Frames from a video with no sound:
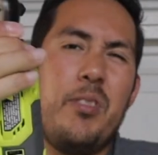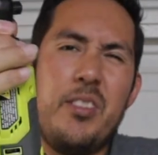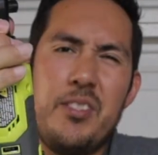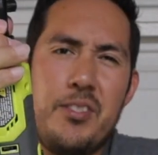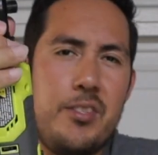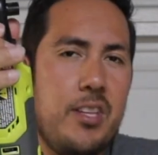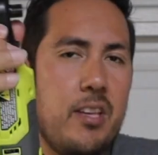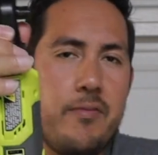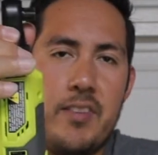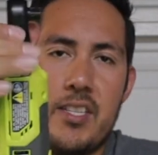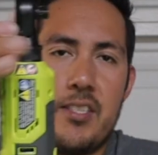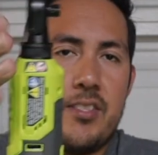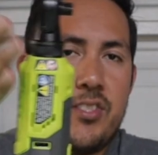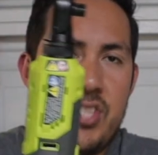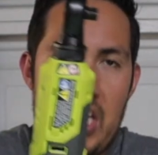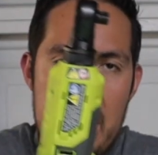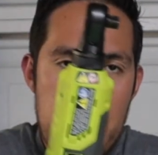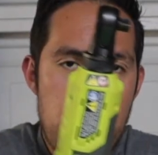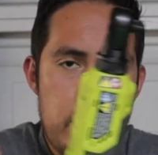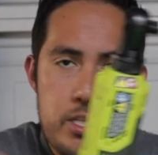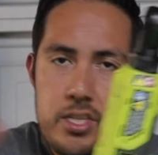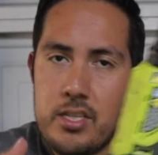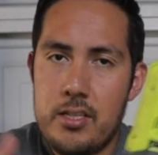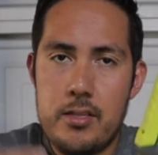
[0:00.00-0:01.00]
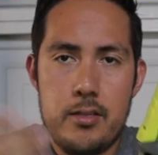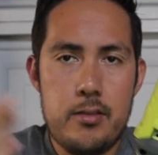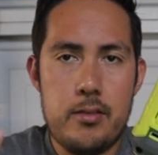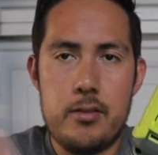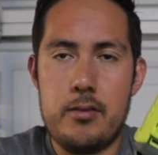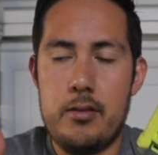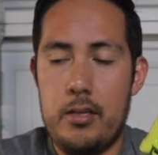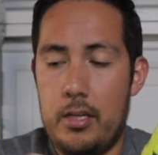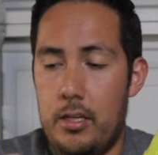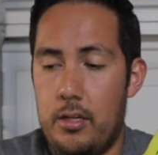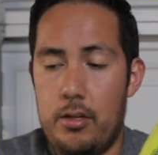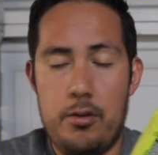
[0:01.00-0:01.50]
plus you have
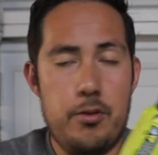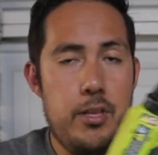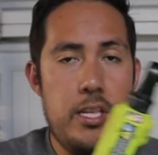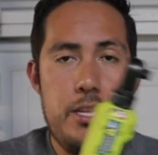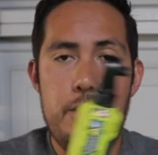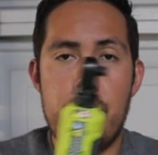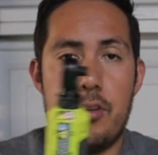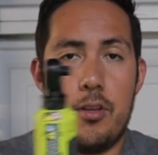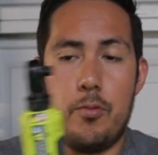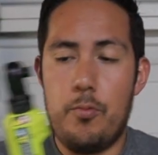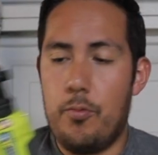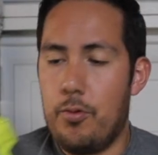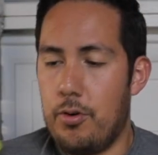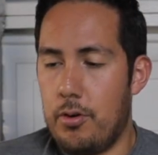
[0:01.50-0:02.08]
extensions, that you can